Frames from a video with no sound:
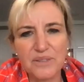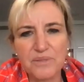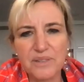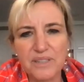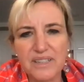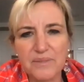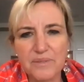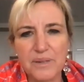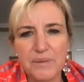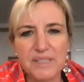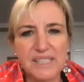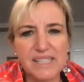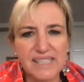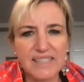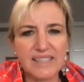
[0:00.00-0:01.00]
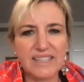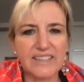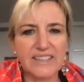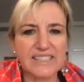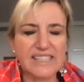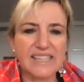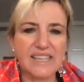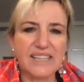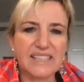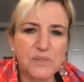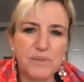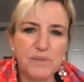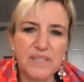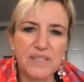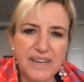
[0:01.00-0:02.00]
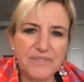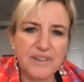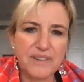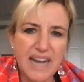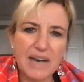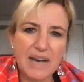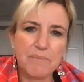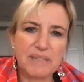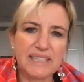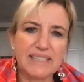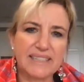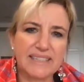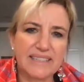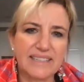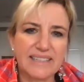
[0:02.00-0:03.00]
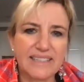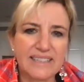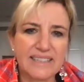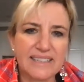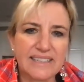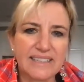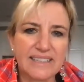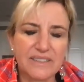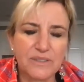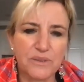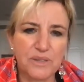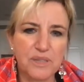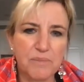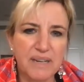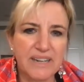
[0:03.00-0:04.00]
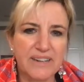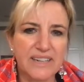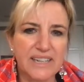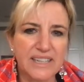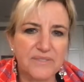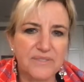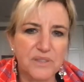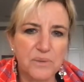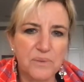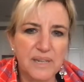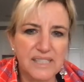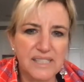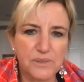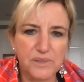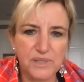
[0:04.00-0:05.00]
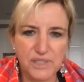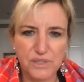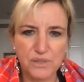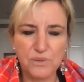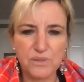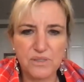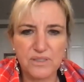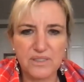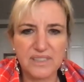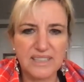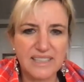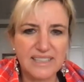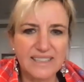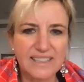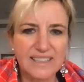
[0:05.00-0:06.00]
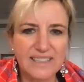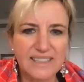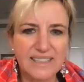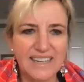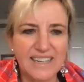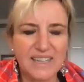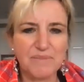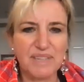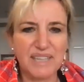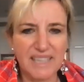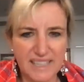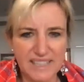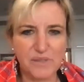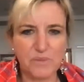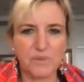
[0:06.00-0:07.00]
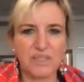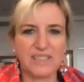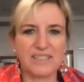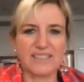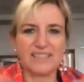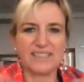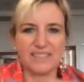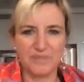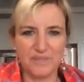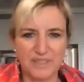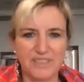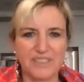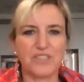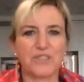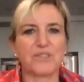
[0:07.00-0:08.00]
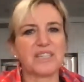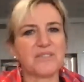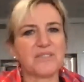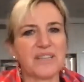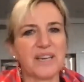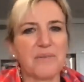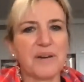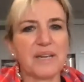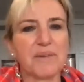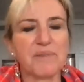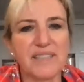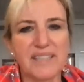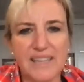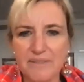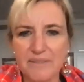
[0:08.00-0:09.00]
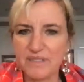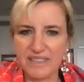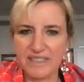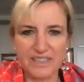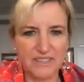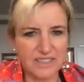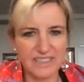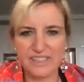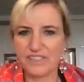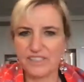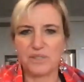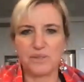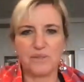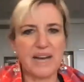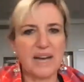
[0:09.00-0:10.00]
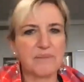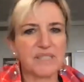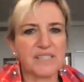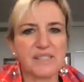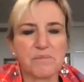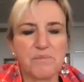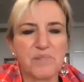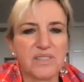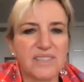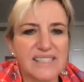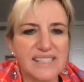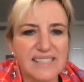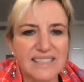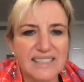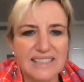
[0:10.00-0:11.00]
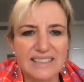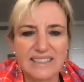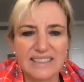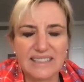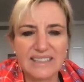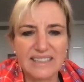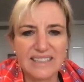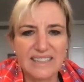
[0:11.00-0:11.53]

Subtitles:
we would sit there and say, this would never happen in North America. If you went to a school, the kids wouldn't treat you that way, but would literally just grab us and pull us in, and